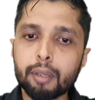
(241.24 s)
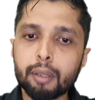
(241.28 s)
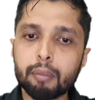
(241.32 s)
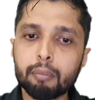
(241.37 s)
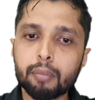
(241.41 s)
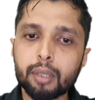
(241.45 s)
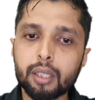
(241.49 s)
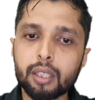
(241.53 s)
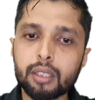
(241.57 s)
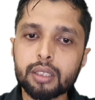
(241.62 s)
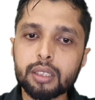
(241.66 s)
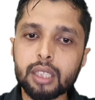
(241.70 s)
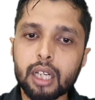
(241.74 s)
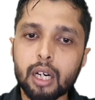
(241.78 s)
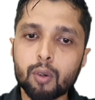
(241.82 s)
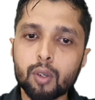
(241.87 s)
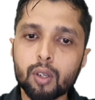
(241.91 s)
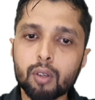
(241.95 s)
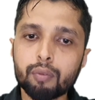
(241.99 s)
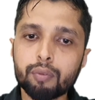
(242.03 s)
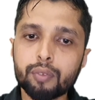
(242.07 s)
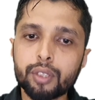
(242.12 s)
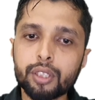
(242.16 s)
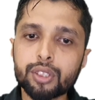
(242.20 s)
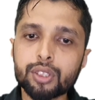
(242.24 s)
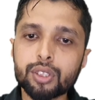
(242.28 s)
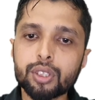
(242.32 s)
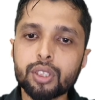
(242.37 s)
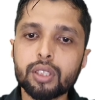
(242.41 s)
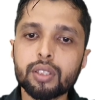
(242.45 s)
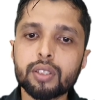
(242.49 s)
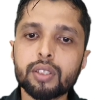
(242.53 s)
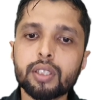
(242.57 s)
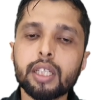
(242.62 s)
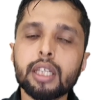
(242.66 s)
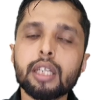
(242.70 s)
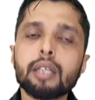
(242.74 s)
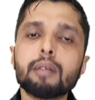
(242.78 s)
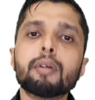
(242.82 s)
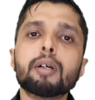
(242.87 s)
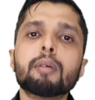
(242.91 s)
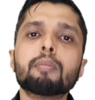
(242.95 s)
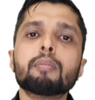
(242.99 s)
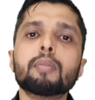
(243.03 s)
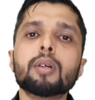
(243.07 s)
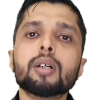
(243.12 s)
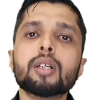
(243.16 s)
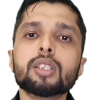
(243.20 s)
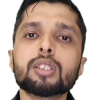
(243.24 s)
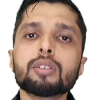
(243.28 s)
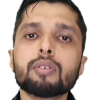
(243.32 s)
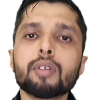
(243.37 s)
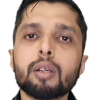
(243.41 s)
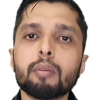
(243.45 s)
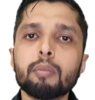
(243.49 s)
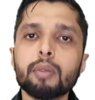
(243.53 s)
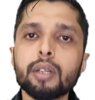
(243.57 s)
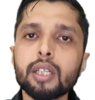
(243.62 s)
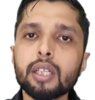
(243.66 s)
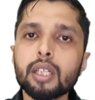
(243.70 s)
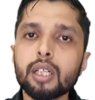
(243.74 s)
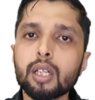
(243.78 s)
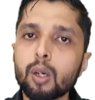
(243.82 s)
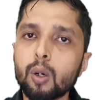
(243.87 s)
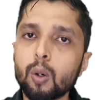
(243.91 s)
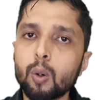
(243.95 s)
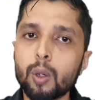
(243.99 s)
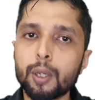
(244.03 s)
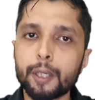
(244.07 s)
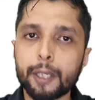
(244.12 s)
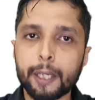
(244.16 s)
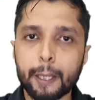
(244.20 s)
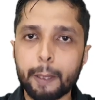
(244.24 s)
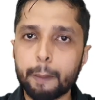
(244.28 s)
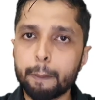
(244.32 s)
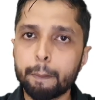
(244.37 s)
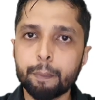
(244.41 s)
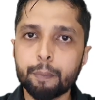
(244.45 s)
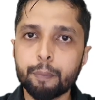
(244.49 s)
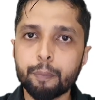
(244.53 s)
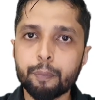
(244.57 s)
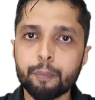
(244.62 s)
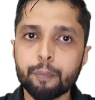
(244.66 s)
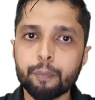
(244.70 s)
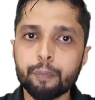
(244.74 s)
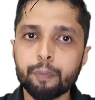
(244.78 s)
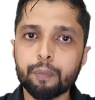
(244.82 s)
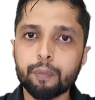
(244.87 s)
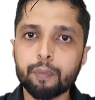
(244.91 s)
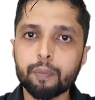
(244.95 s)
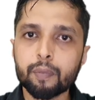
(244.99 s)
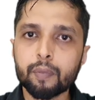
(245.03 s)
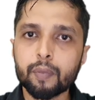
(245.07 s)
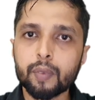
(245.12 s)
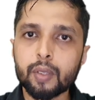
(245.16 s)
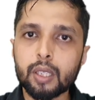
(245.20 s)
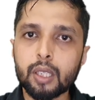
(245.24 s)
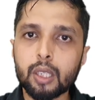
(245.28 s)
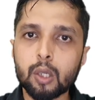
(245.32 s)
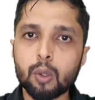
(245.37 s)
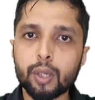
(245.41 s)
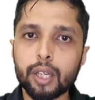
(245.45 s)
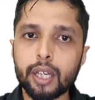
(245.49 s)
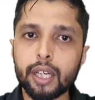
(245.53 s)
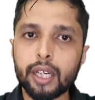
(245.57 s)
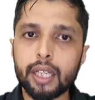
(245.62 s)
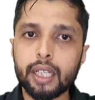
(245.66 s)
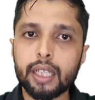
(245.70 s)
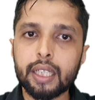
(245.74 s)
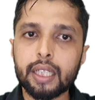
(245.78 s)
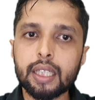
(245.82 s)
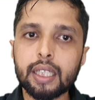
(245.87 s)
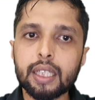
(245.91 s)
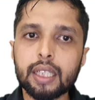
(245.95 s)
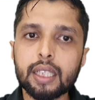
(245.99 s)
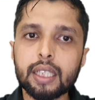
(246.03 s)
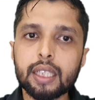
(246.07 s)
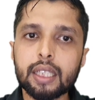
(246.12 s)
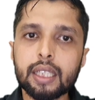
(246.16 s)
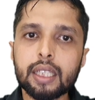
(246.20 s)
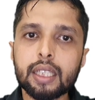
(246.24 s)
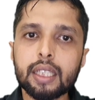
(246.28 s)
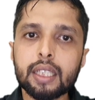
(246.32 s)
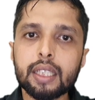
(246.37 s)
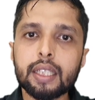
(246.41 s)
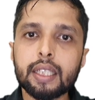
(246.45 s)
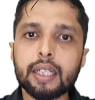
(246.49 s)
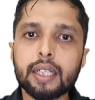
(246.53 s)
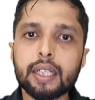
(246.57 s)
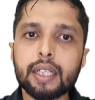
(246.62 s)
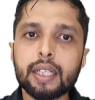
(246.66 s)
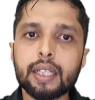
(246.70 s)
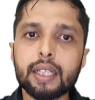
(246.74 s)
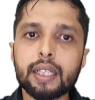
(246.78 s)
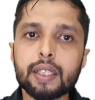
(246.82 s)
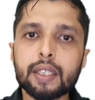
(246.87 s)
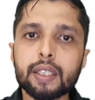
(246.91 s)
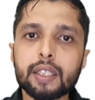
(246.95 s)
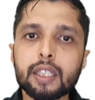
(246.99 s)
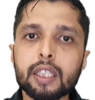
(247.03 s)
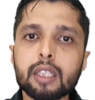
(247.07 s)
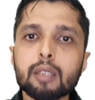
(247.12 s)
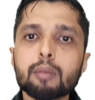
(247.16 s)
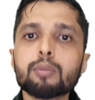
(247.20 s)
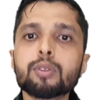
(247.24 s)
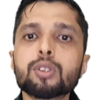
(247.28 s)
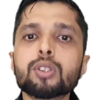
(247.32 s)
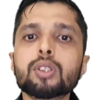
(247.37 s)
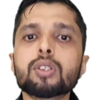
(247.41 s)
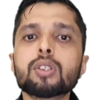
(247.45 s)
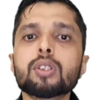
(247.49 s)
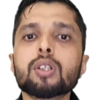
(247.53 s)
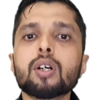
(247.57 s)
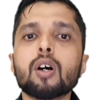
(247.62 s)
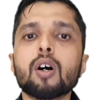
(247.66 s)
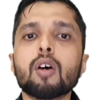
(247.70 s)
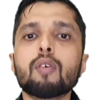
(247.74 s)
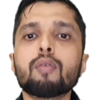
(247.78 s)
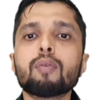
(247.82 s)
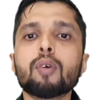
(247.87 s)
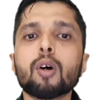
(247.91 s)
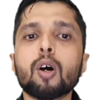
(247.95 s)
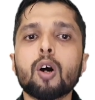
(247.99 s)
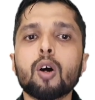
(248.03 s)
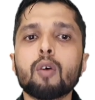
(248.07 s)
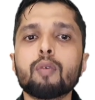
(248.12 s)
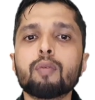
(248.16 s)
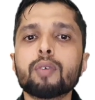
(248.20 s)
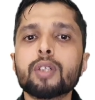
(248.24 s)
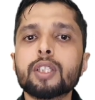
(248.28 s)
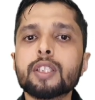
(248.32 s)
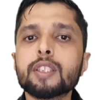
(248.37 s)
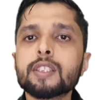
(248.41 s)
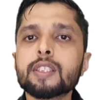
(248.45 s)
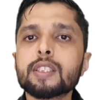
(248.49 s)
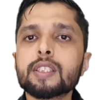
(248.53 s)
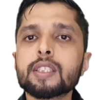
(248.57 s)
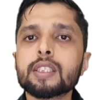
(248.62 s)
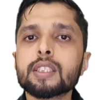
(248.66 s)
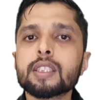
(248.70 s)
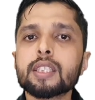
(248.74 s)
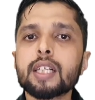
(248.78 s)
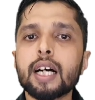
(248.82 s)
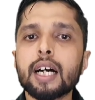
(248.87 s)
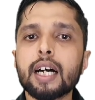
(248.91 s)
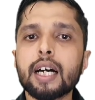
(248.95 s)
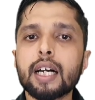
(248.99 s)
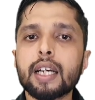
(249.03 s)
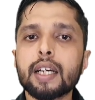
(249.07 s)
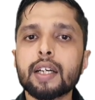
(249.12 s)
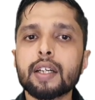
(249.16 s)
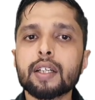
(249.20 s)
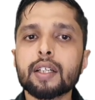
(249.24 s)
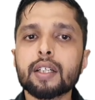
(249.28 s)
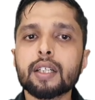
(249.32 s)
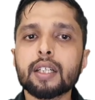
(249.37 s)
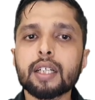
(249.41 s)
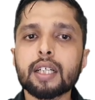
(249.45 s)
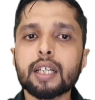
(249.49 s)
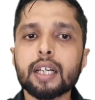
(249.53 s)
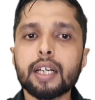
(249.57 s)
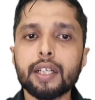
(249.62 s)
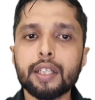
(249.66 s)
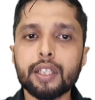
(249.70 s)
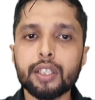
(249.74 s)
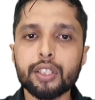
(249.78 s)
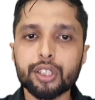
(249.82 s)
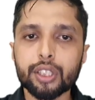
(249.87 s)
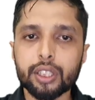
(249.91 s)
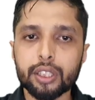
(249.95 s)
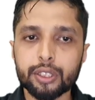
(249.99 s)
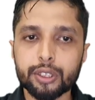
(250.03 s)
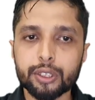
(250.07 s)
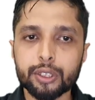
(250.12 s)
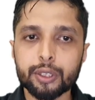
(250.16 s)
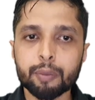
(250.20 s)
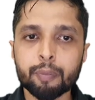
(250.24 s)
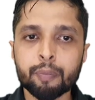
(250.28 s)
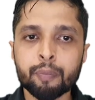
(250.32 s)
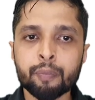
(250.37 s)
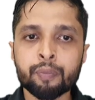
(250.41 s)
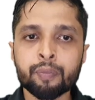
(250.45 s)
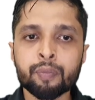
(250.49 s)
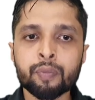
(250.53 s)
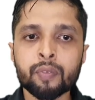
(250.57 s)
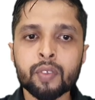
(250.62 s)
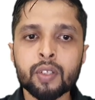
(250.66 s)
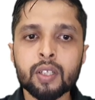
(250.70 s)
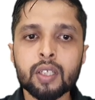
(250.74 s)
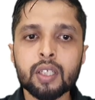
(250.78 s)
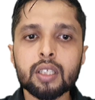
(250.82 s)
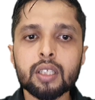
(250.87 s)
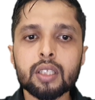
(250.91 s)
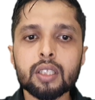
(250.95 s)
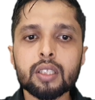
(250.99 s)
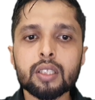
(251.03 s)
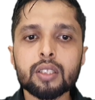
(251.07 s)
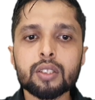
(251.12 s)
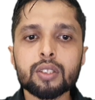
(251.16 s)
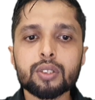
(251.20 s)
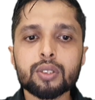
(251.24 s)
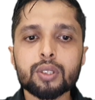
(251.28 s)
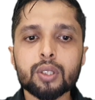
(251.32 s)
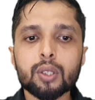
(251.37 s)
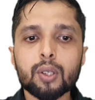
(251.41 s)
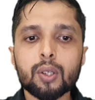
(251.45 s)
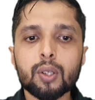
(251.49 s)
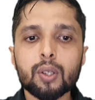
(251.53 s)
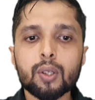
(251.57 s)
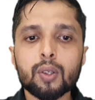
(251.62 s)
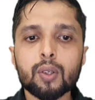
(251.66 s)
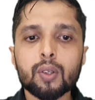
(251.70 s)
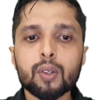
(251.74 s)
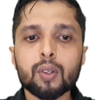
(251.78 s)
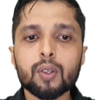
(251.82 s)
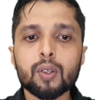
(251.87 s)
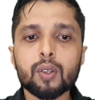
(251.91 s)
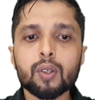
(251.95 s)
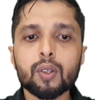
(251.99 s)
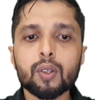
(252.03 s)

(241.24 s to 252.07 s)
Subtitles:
members, out of which three members will be whole time. Okay, then terms of office and conditions. So